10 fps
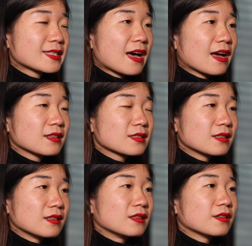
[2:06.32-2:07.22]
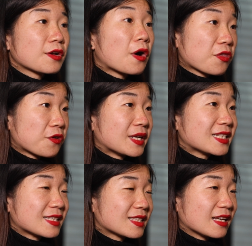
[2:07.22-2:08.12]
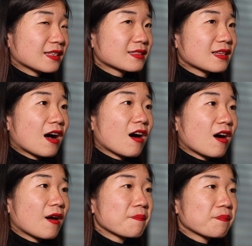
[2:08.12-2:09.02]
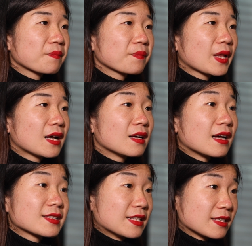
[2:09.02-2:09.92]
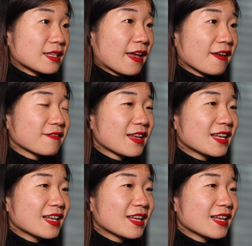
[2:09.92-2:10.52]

that the authorities think are sensitive,